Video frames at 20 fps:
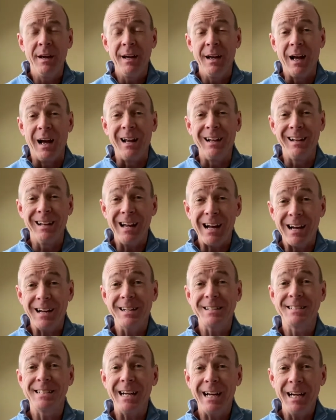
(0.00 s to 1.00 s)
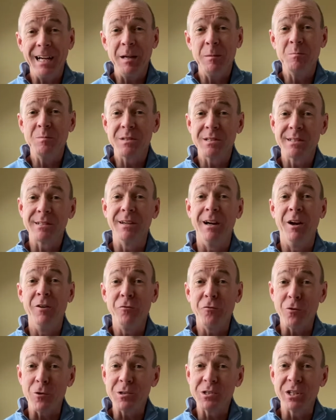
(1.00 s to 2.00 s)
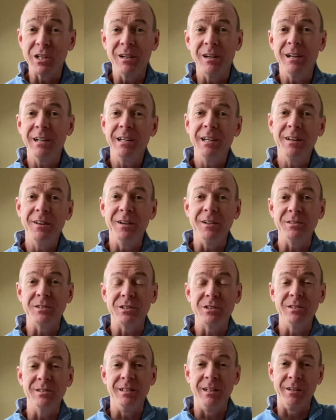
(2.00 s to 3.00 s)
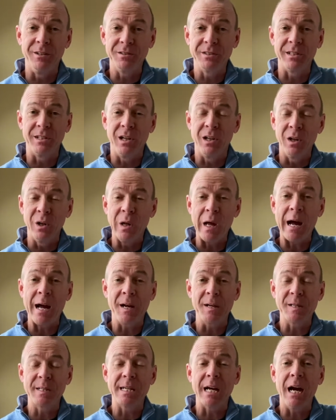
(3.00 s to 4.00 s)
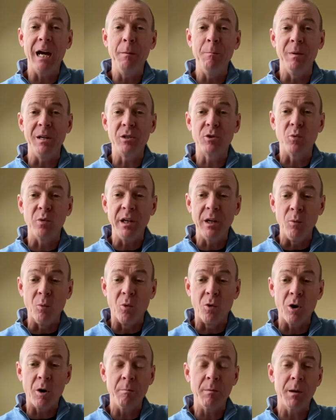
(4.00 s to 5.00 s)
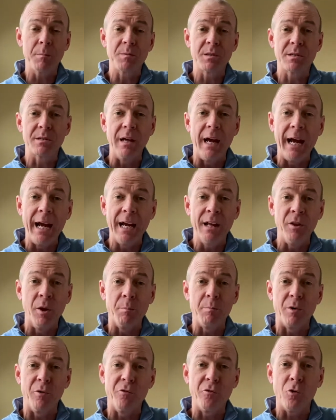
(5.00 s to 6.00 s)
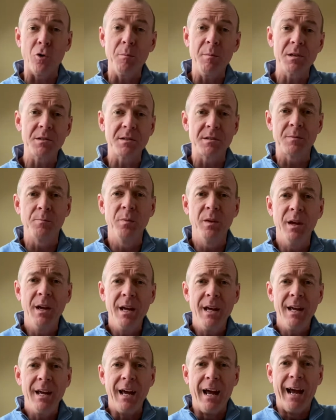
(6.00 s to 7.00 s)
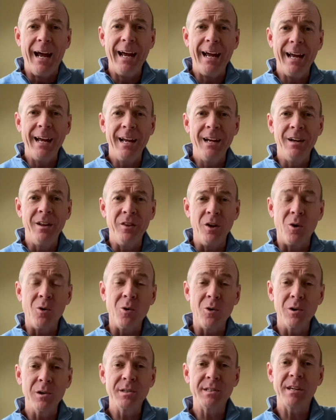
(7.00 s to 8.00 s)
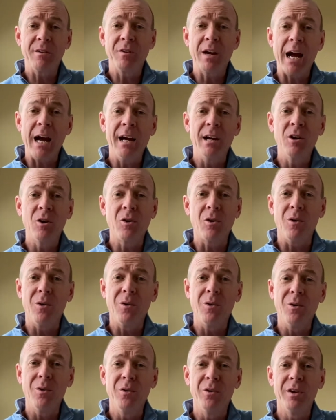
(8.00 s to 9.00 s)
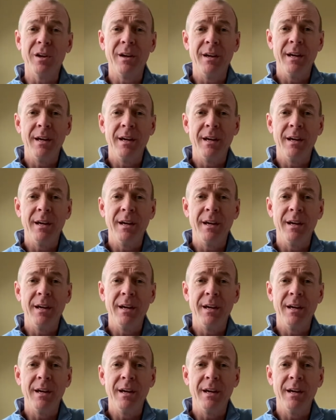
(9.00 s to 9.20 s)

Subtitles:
A lot of times, unfortunately, there's a lot of time between warm-ups and the performance. And the horns have gotten cold,